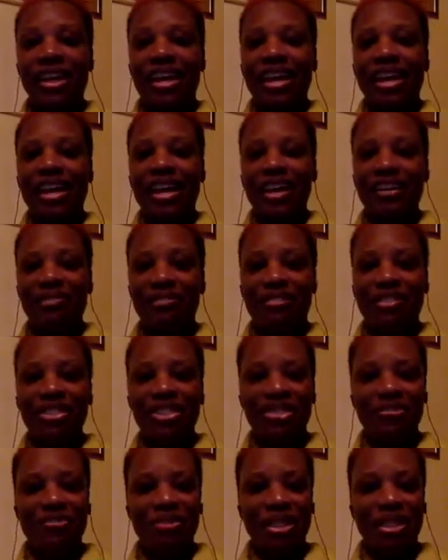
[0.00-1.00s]
Every
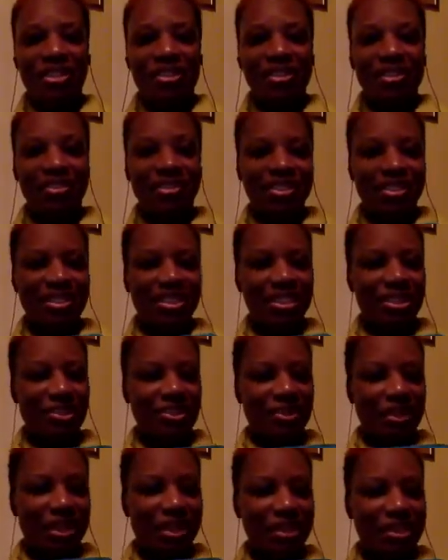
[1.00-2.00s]
Jamaican
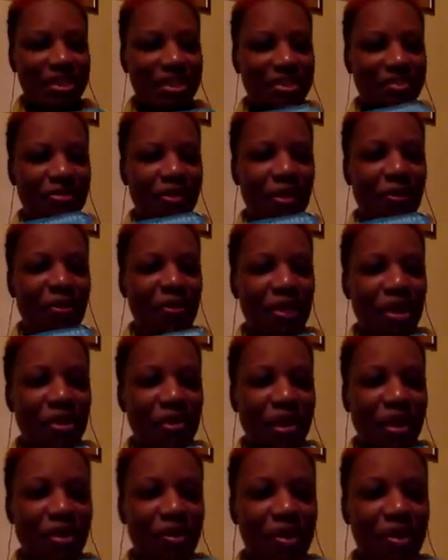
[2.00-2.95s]
student from way back when.